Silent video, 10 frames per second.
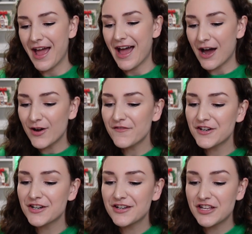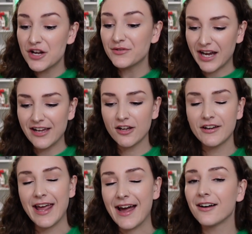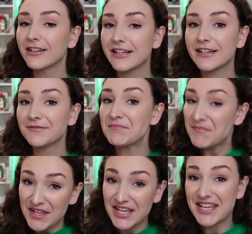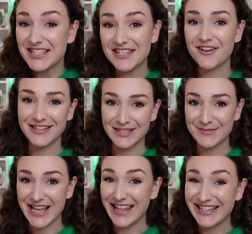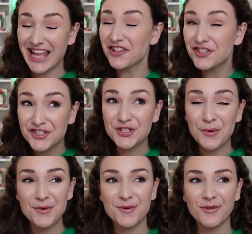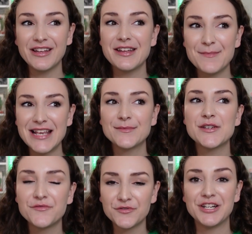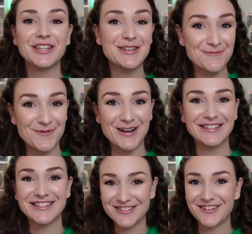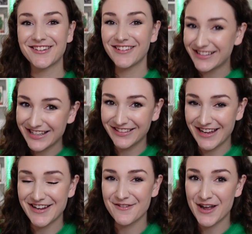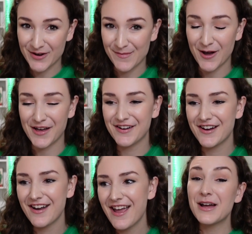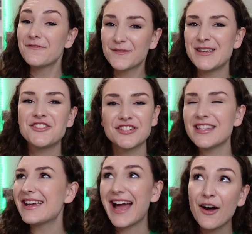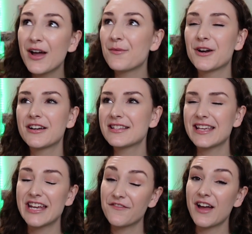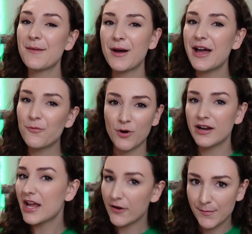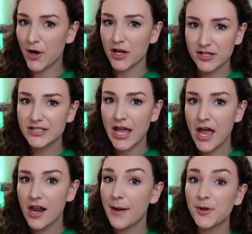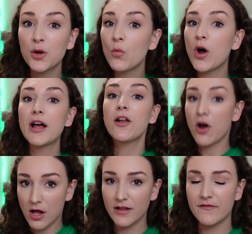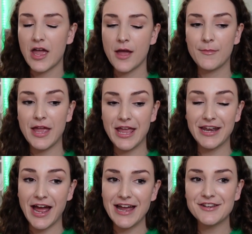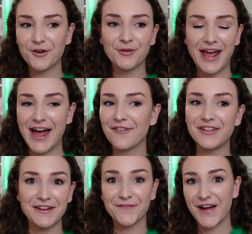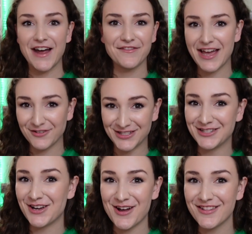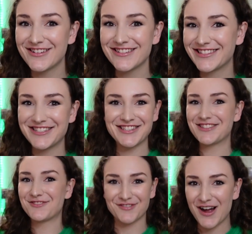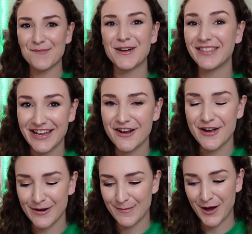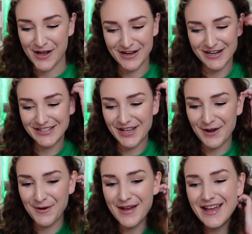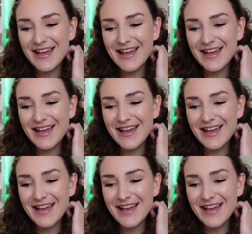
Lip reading: However, you know, Diagon Alley is an awesome set. Like that looks so cool and it makes me really want to start collecting Lego Harry Potter. But for me, just like how I work is like if I buy one Harry Potter set, I'm gonna want all of them. And I don't have like $5,000 to just drop on Lego Harry Potter. So,